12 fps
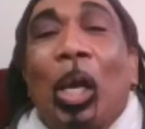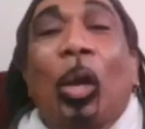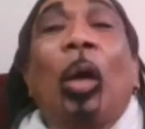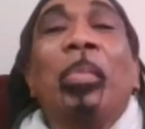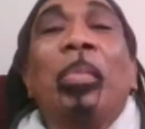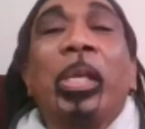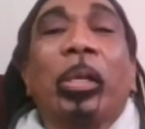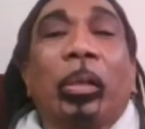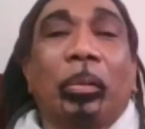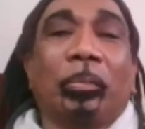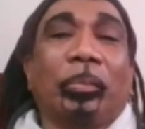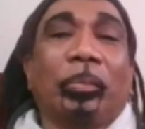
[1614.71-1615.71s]
Come
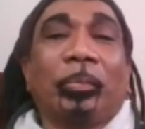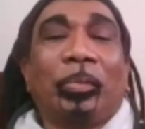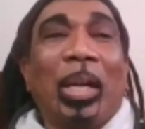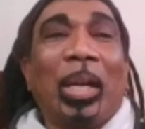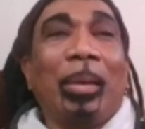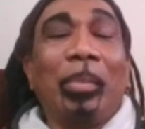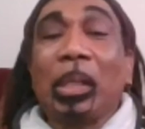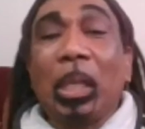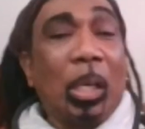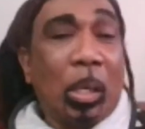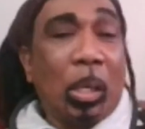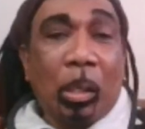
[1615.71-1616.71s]
here. Right? I
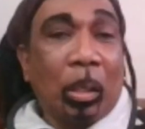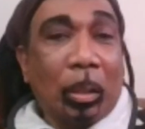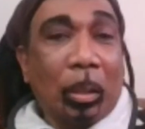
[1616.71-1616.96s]
said, no.